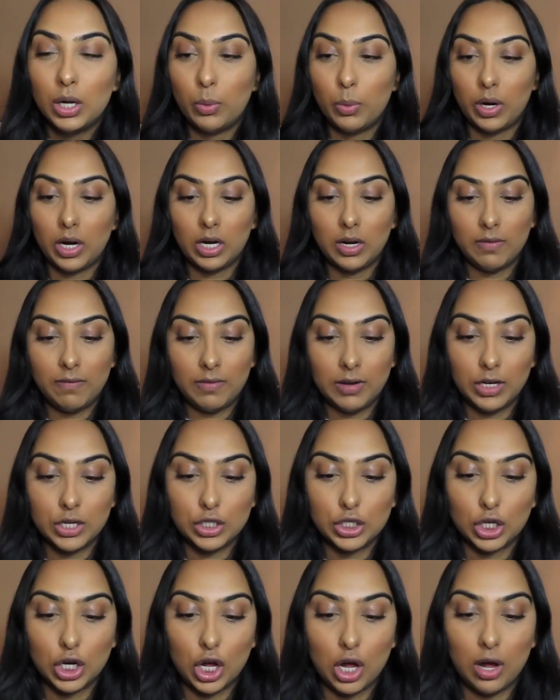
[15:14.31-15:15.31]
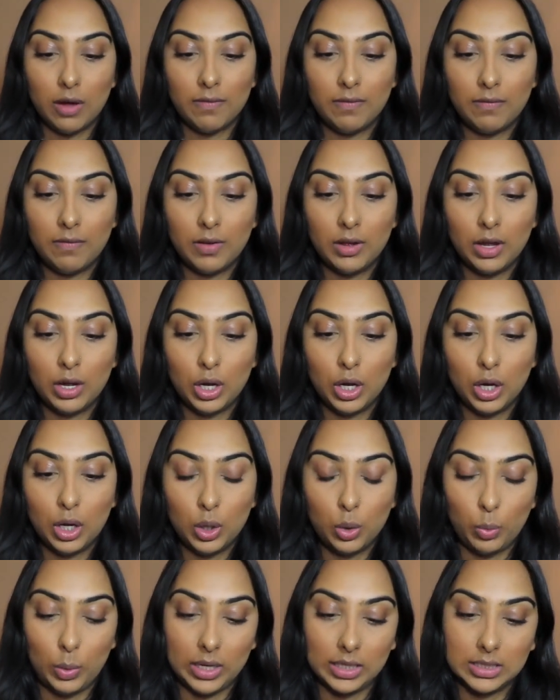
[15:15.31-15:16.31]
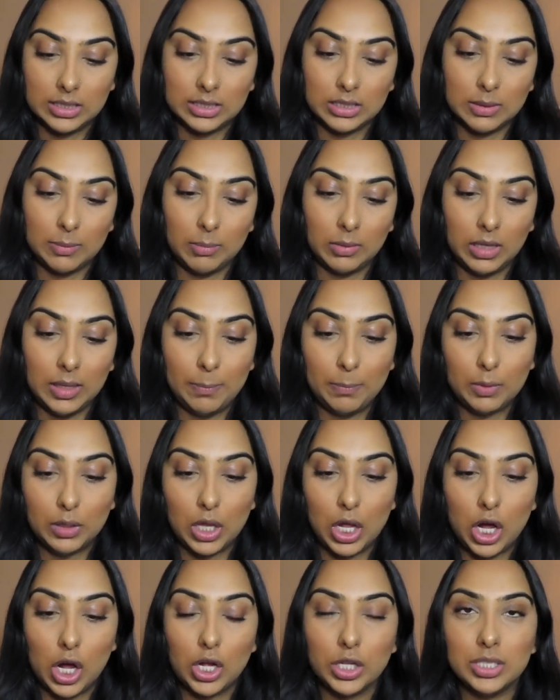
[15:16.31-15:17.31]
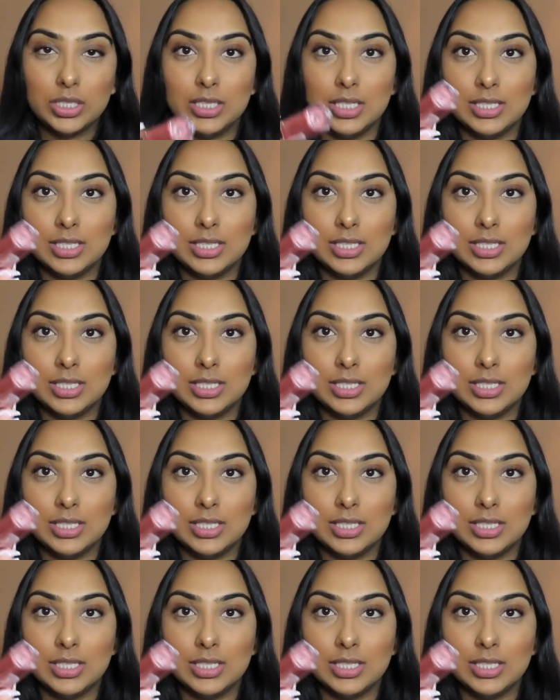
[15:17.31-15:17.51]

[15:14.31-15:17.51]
we're going to finish it off with some lip gloss.